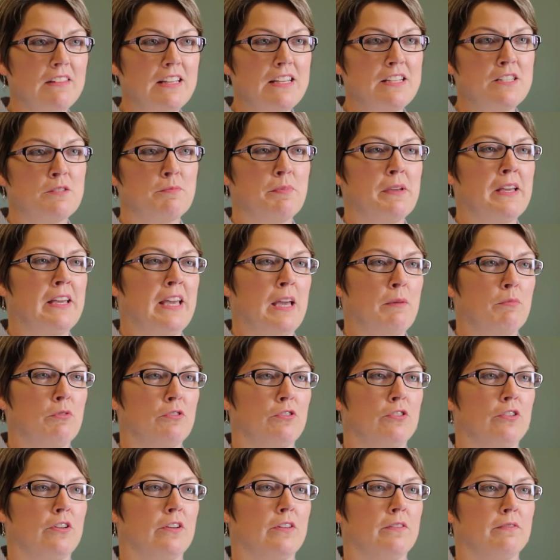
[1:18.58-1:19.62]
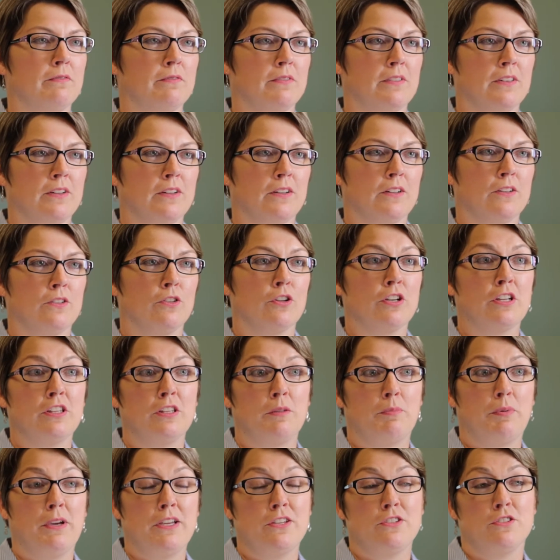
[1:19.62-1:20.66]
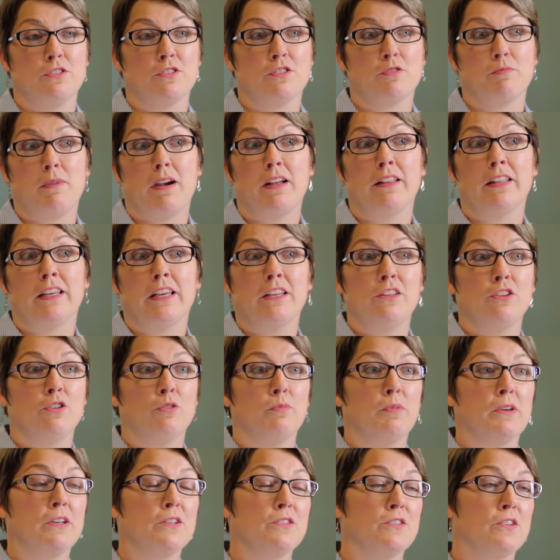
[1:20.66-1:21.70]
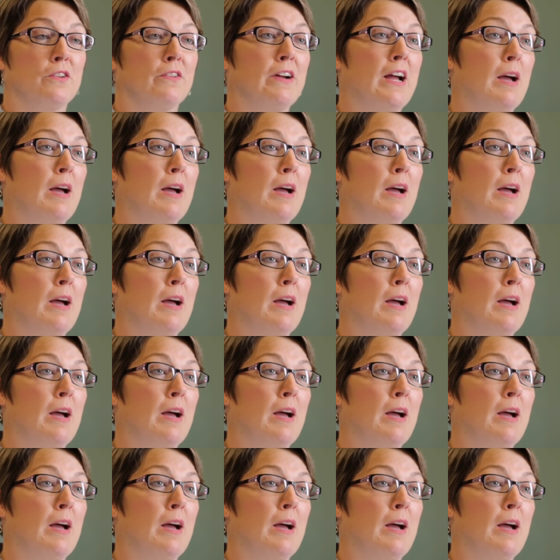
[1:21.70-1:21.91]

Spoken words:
is being able to look at the patient smiling at you because they're